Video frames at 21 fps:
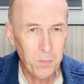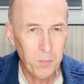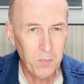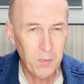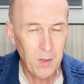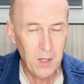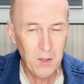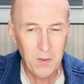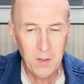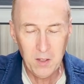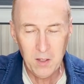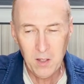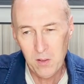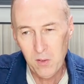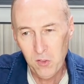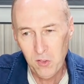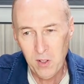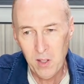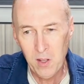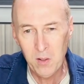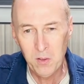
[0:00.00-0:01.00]
They think it
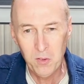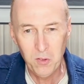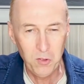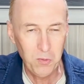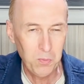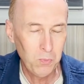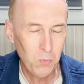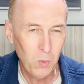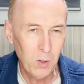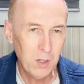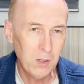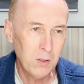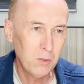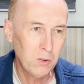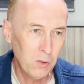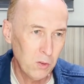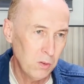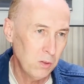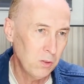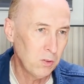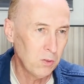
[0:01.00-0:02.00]
sounds, well,
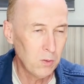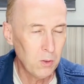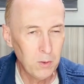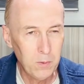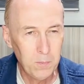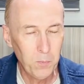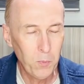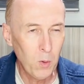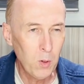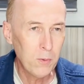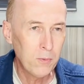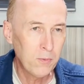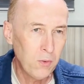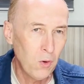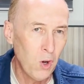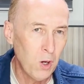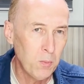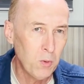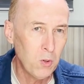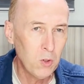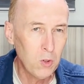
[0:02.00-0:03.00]
good or
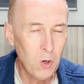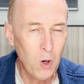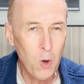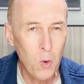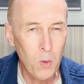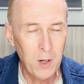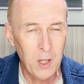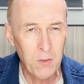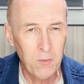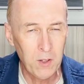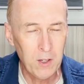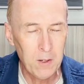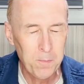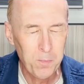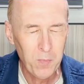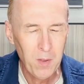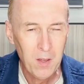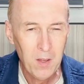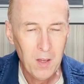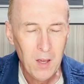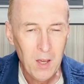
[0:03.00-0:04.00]
formal or whatever.
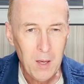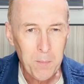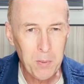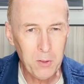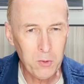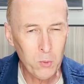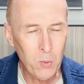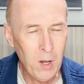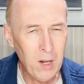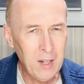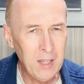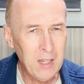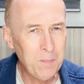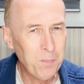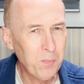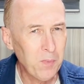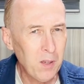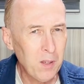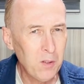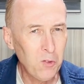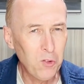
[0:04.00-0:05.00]
But really,
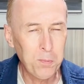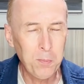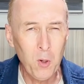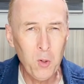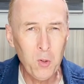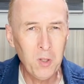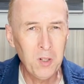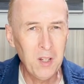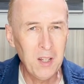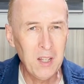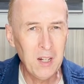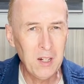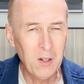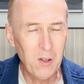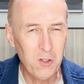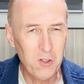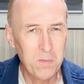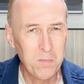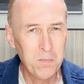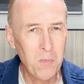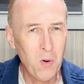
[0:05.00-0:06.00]
in spoken
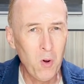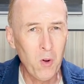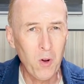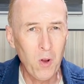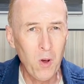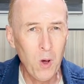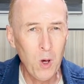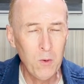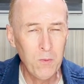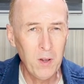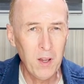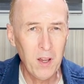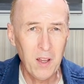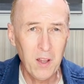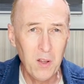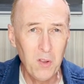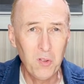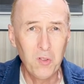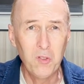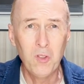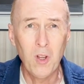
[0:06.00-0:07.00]
English, moreover
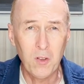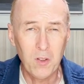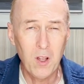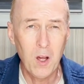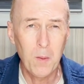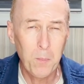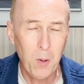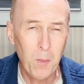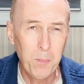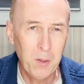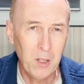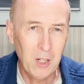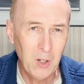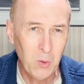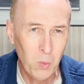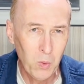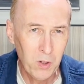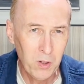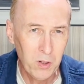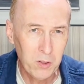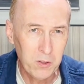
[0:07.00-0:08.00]
is not a popular
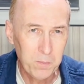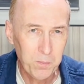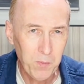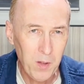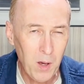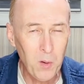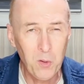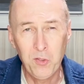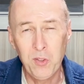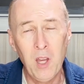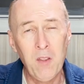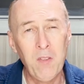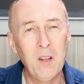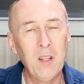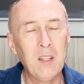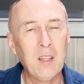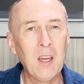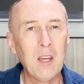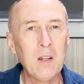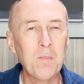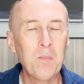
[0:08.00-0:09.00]
word. I'll say that
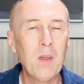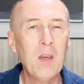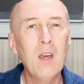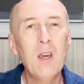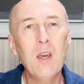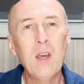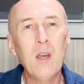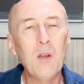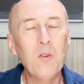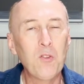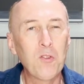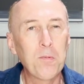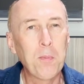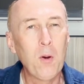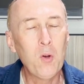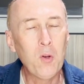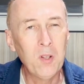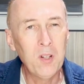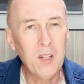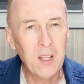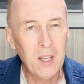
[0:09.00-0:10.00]
again. In
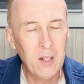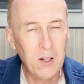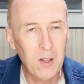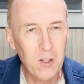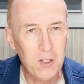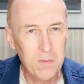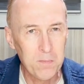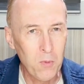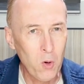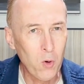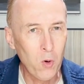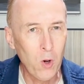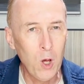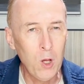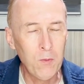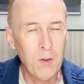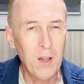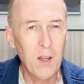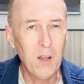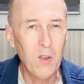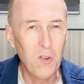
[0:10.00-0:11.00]
spoken English,
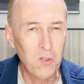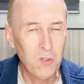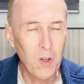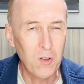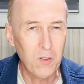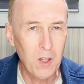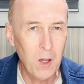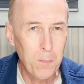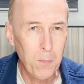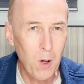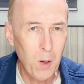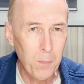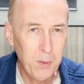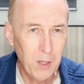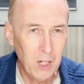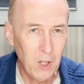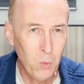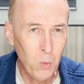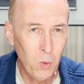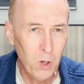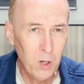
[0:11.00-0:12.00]
moreover is not a
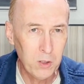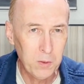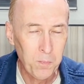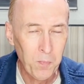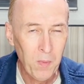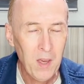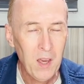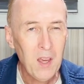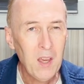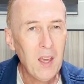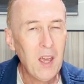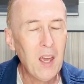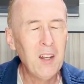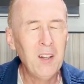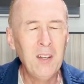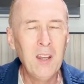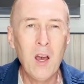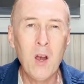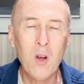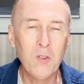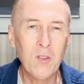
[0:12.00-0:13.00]
popular word. And
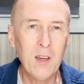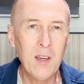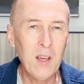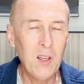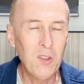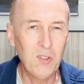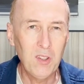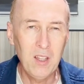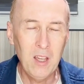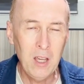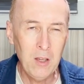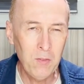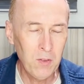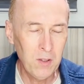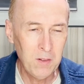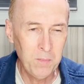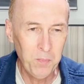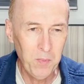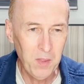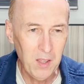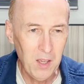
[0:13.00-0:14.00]
nowadays,
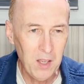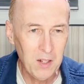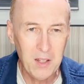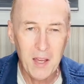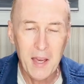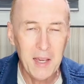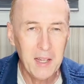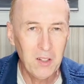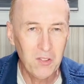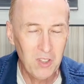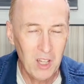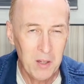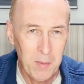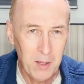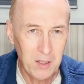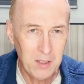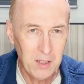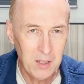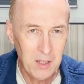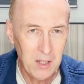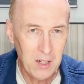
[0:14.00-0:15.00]
even in
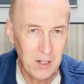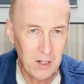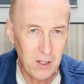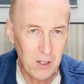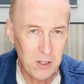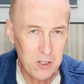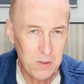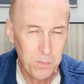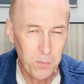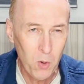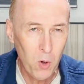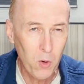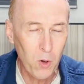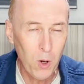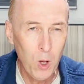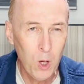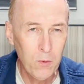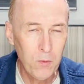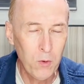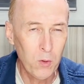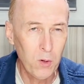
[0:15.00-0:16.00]
academic English,
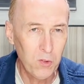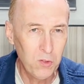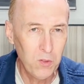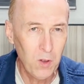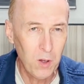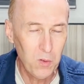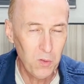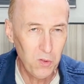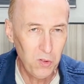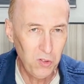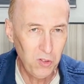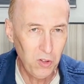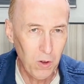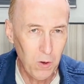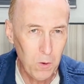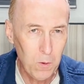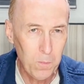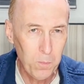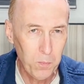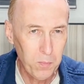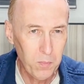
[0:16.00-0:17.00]
moreover is not
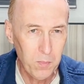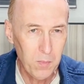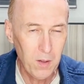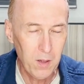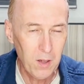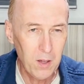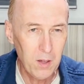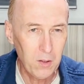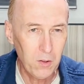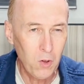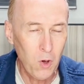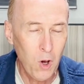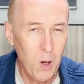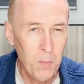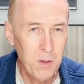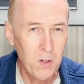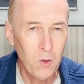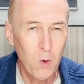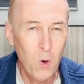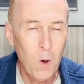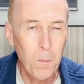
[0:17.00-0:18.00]
so
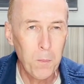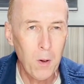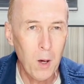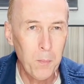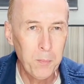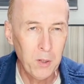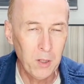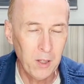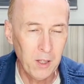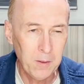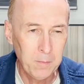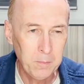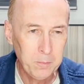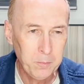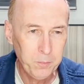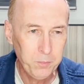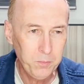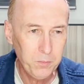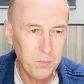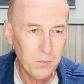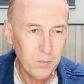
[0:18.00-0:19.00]
common or popular.
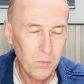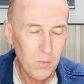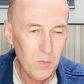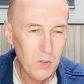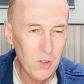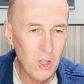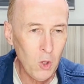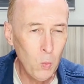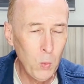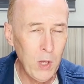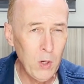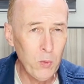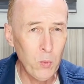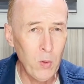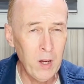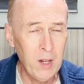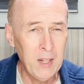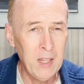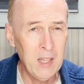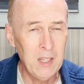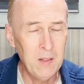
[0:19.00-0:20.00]
We
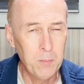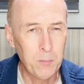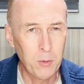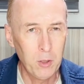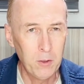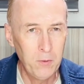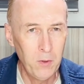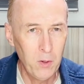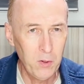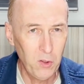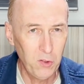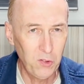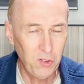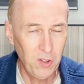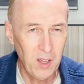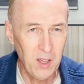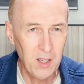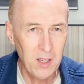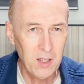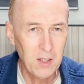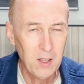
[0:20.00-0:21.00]
really prefer to
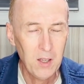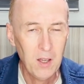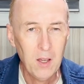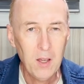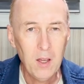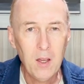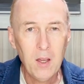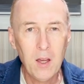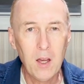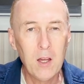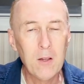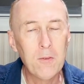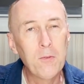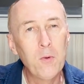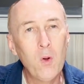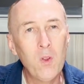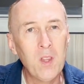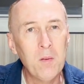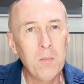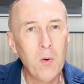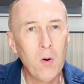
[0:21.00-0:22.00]
say
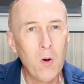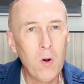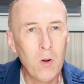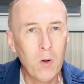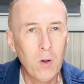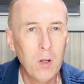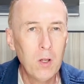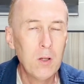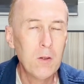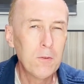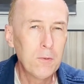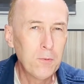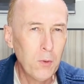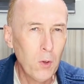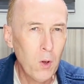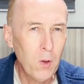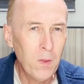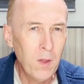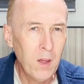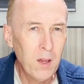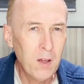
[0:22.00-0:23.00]
furthermore,
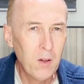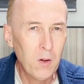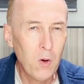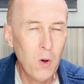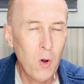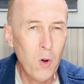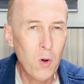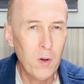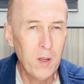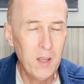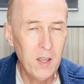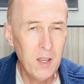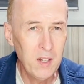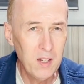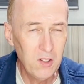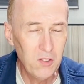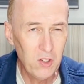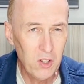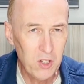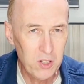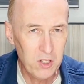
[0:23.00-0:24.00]
further, or in
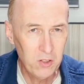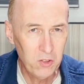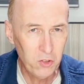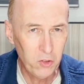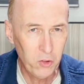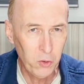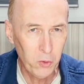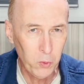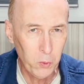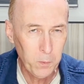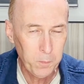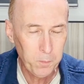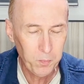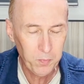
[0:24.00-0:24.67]
addition to.